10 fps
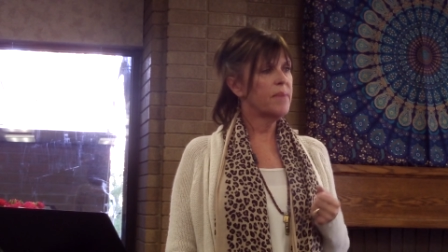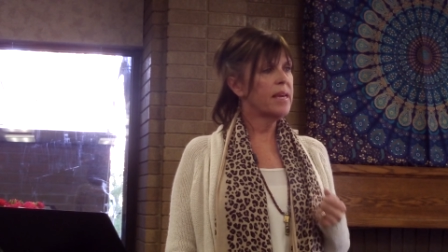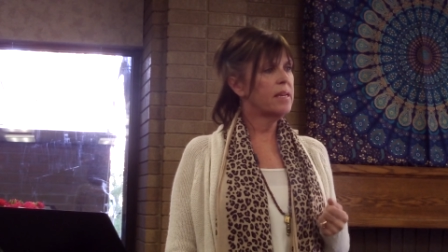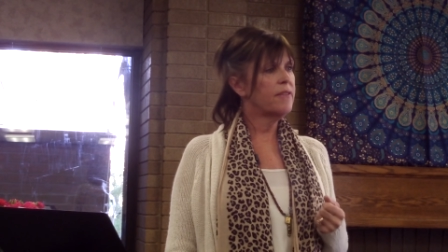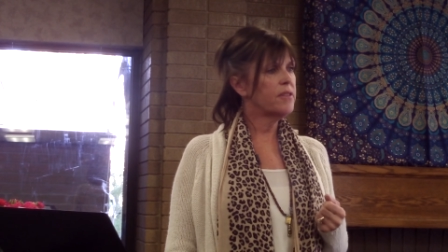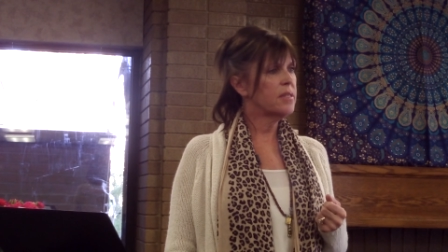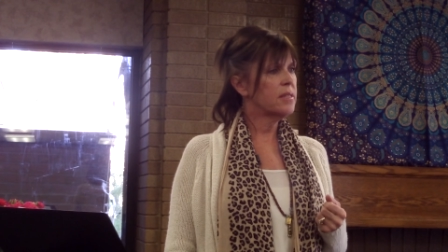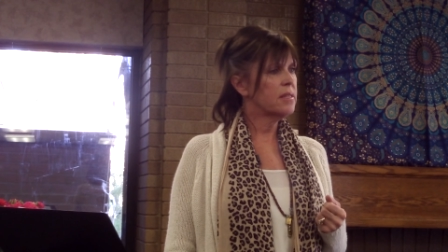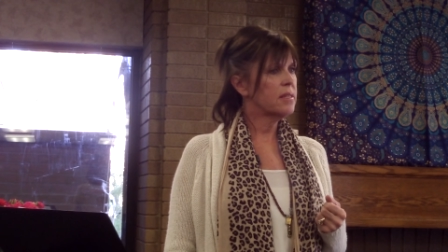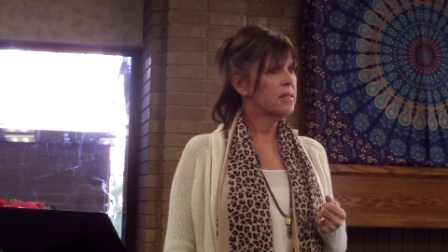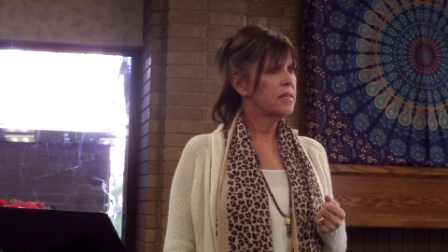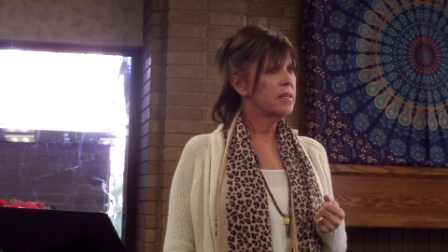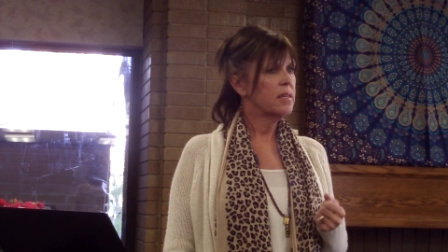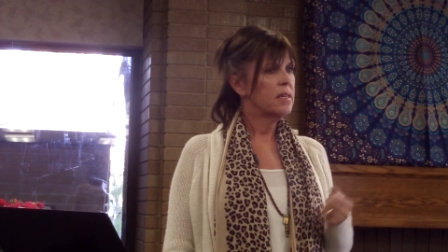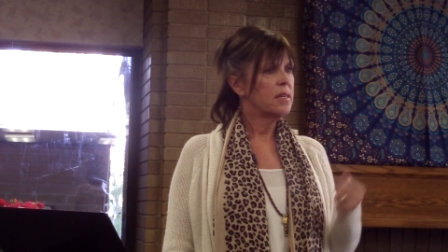make a difference.
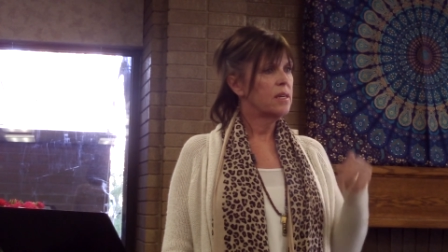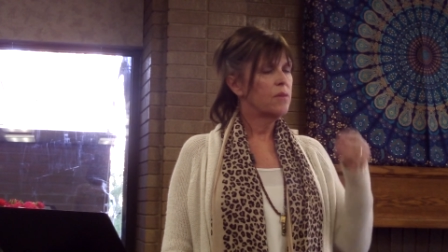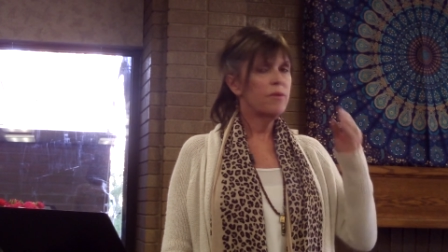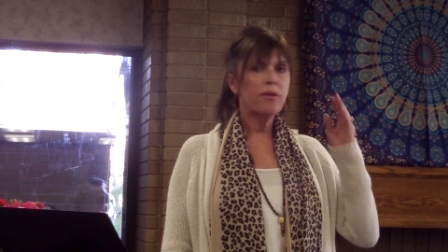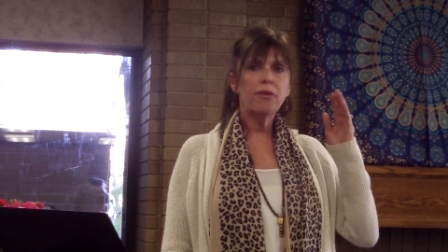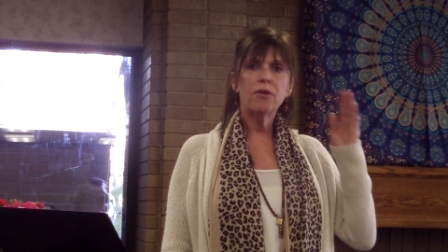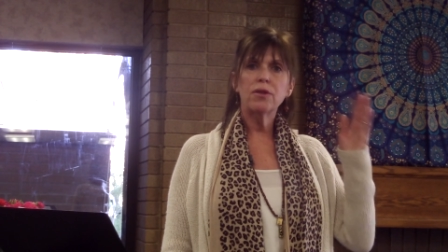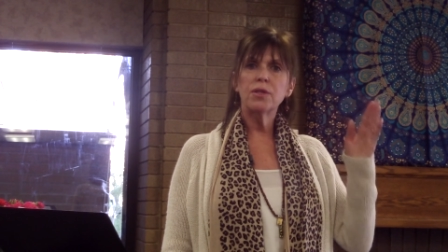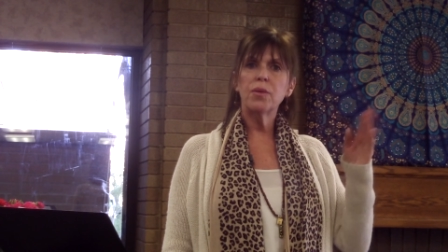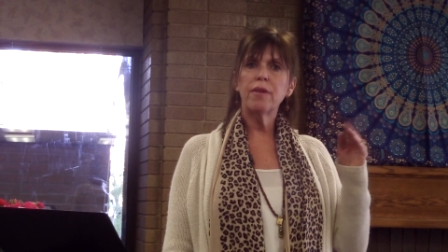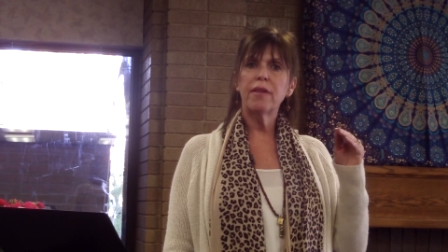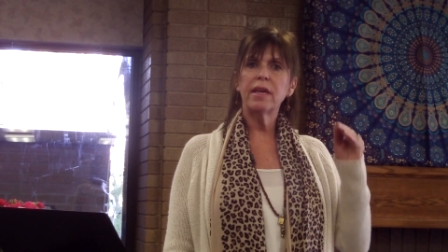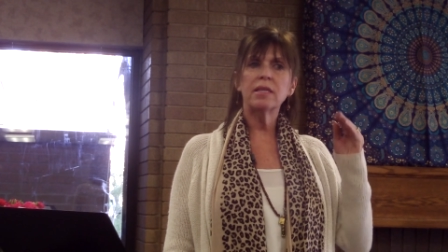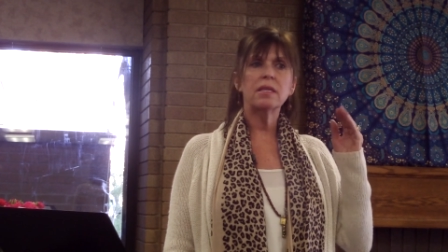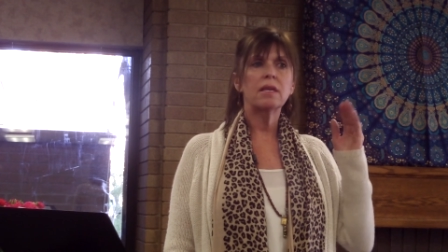With the thoughts we
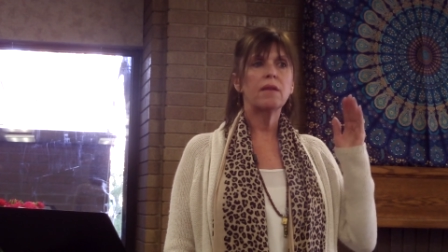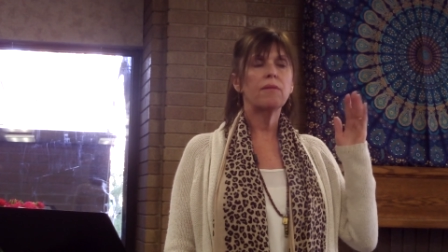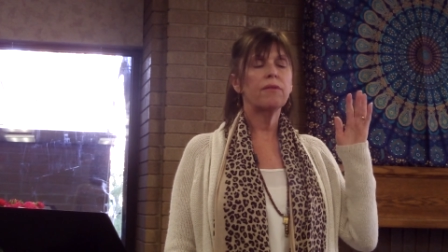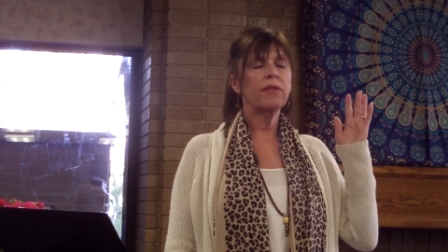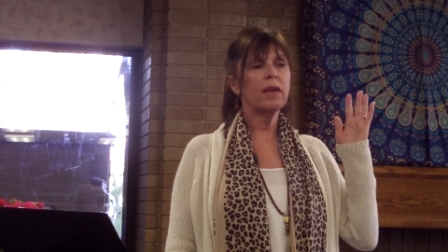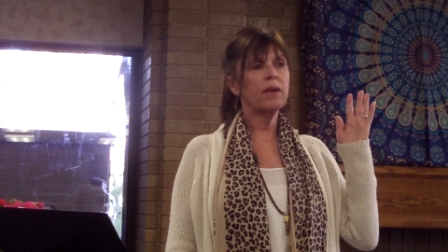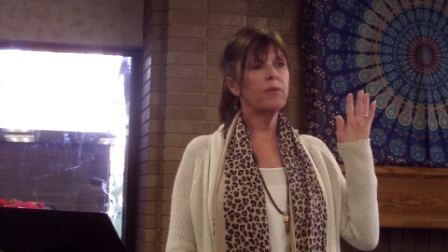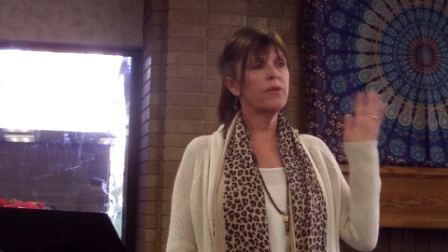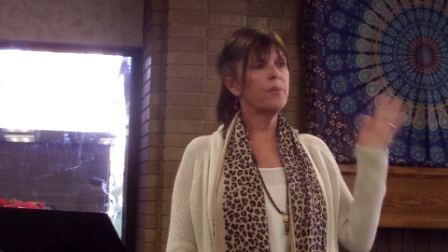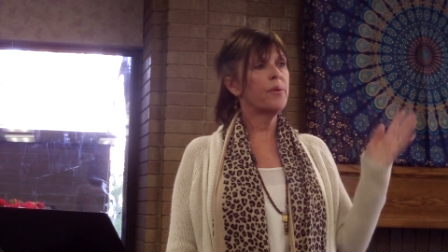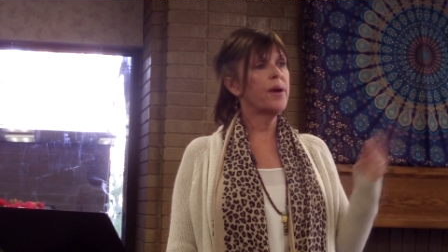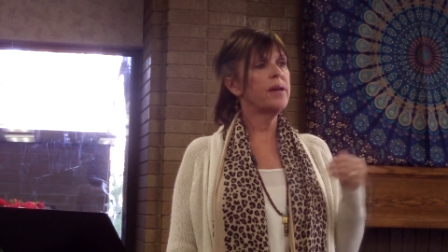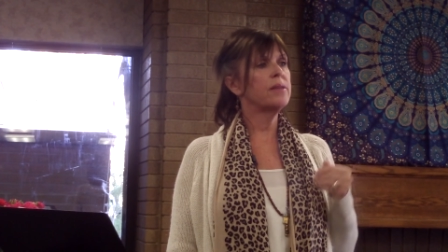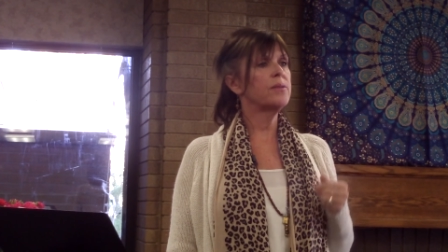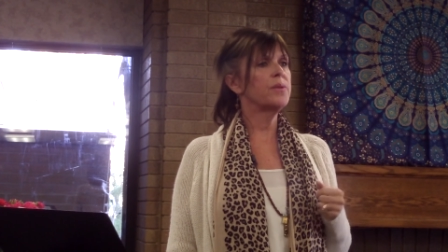think, with the
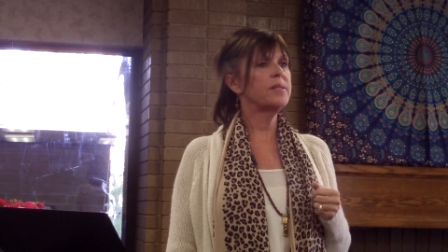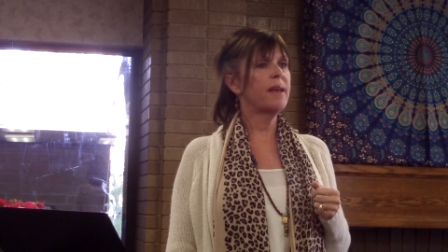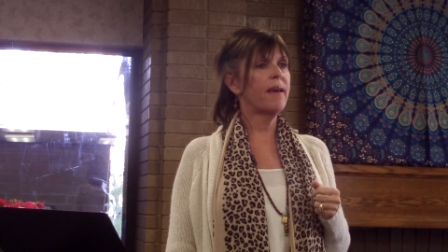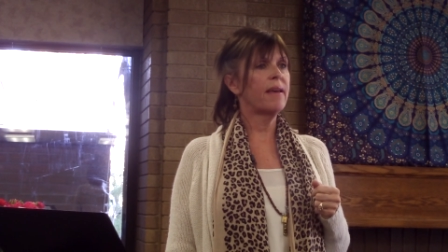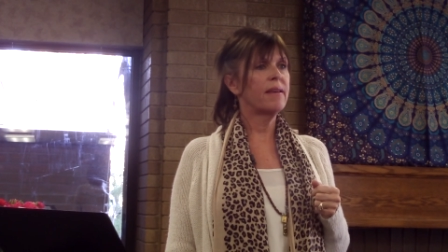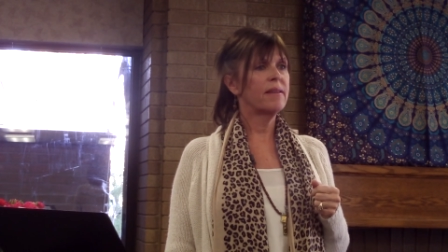prayers we say,